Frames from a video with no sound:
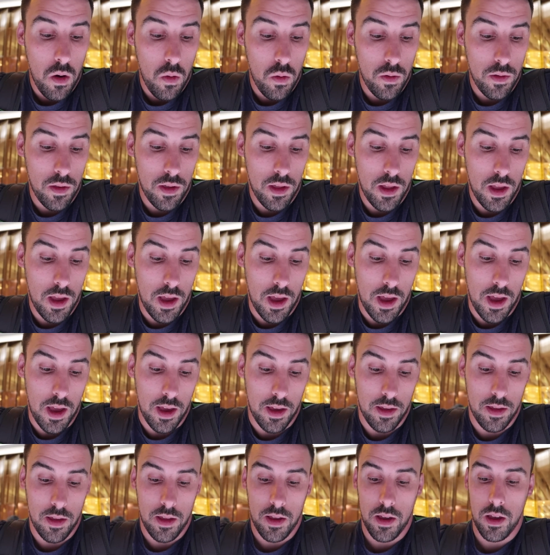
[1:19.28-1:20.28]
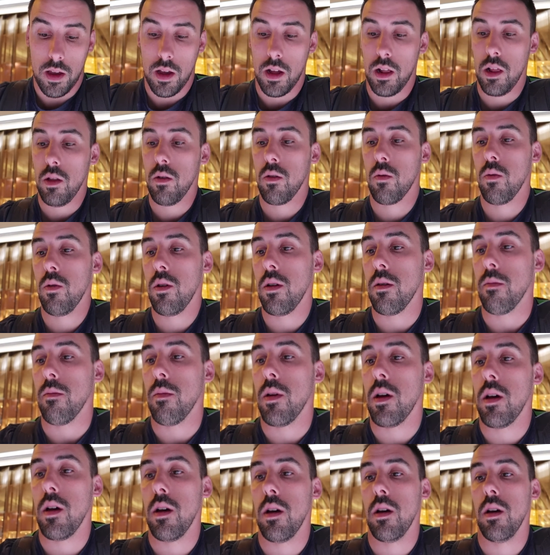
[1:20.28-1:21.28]
What's next? Luke Woodham.
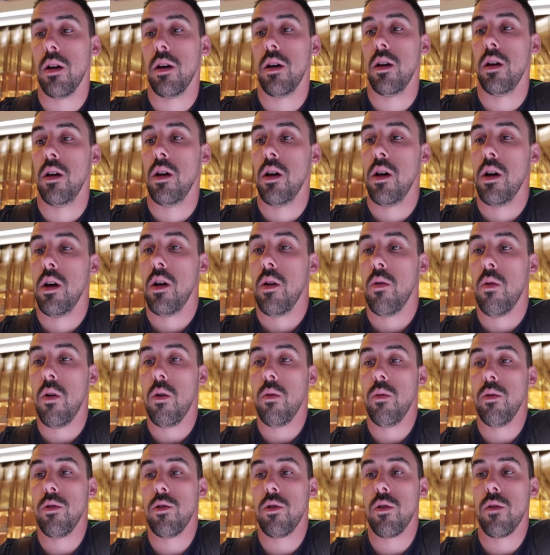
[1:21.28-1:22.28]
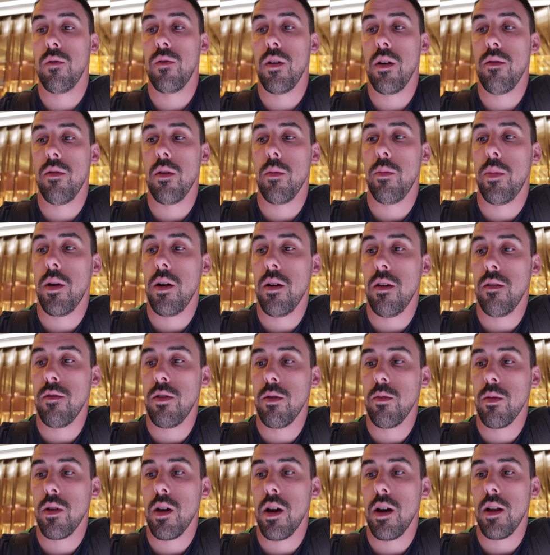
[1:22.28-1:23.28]
What was your favourite part of
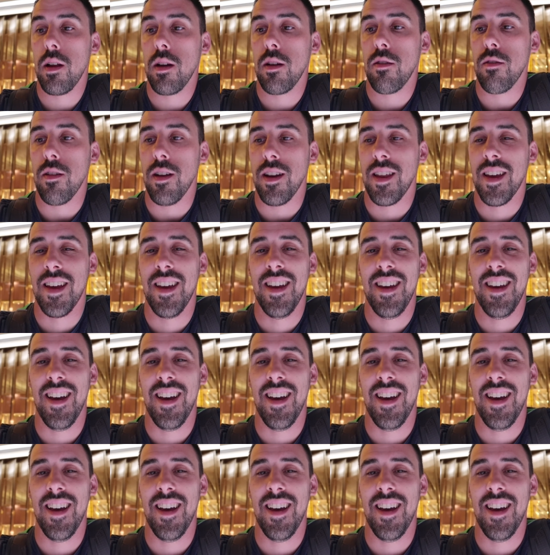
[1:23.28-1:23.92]
Gymkhana GRiD?